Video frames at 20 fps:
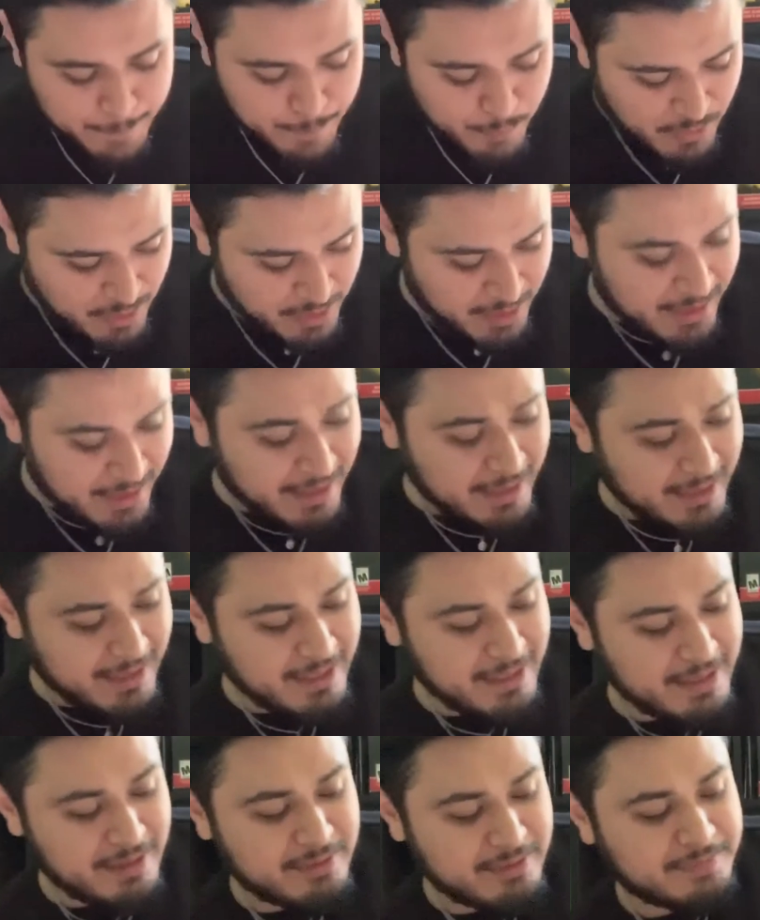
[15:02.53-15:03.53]
It
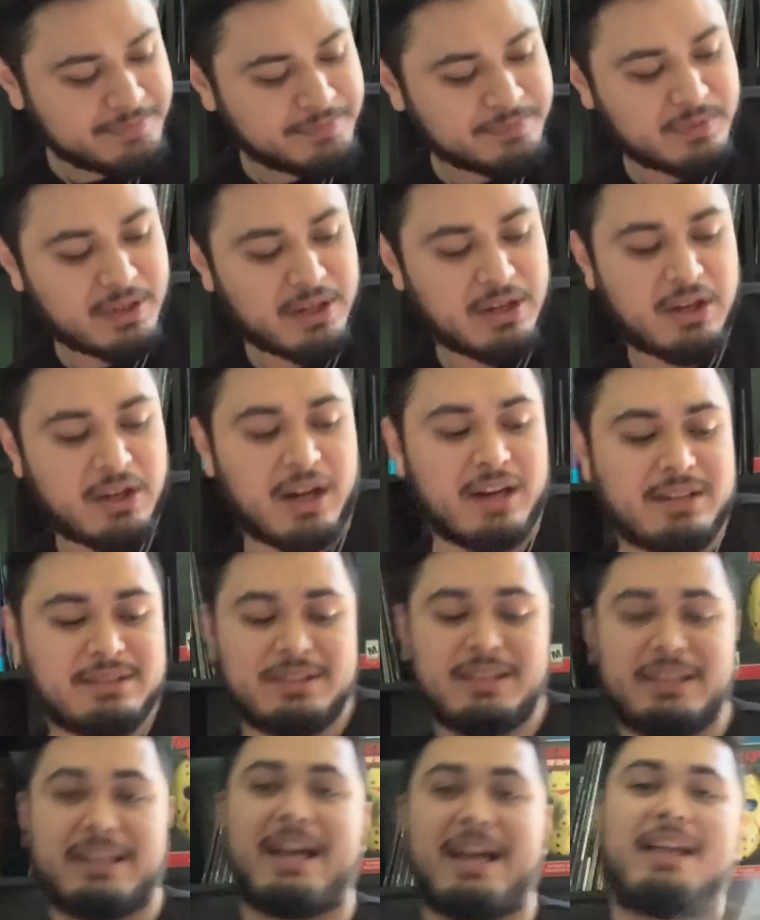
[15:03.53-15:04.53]
is Guardians of the
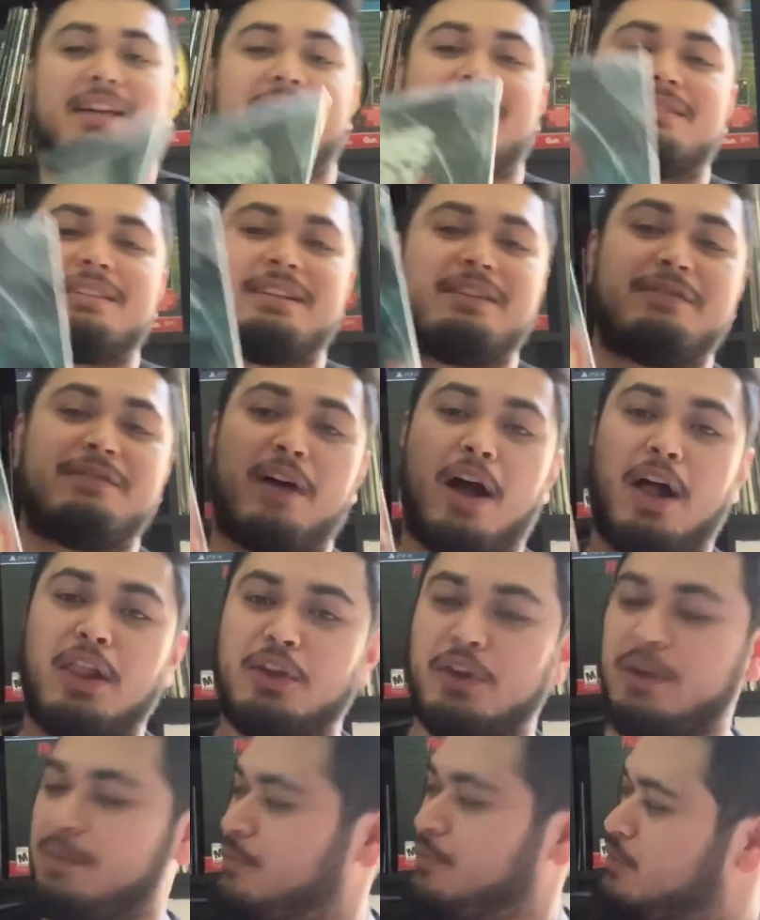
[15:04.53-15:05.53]
Galaxy
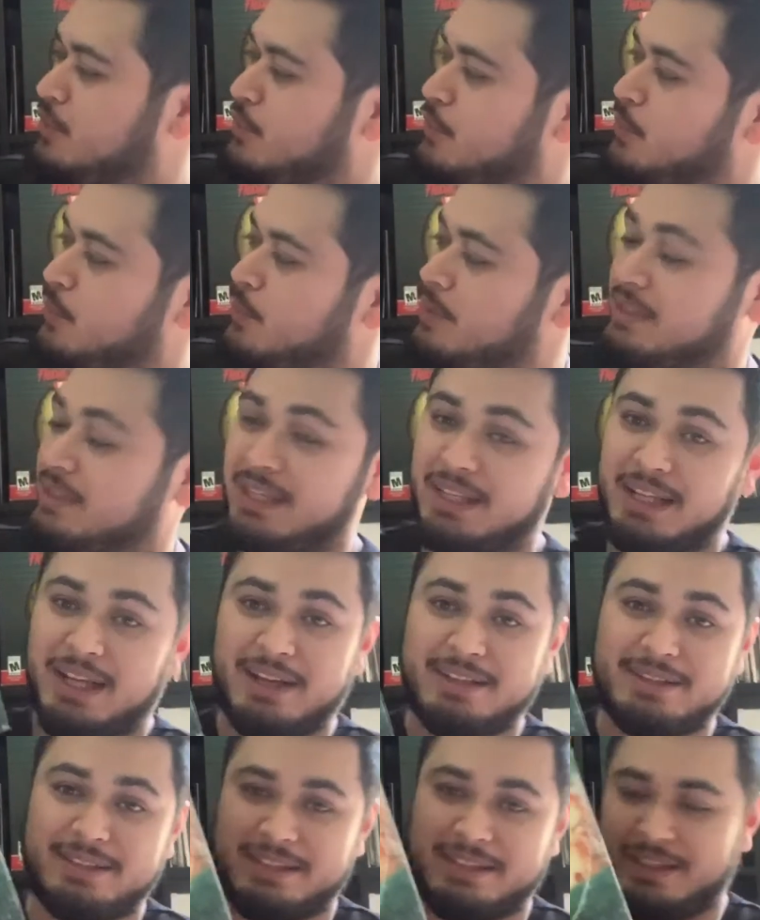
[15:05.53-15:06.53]
Volume 2 Deluxe
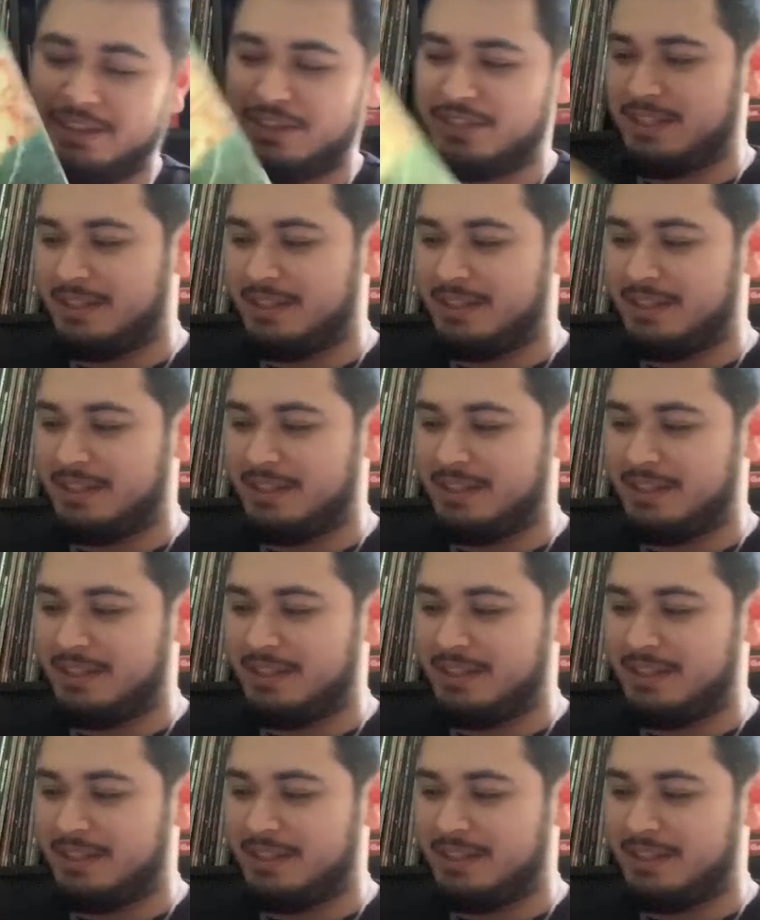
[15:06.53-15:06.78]
Edition.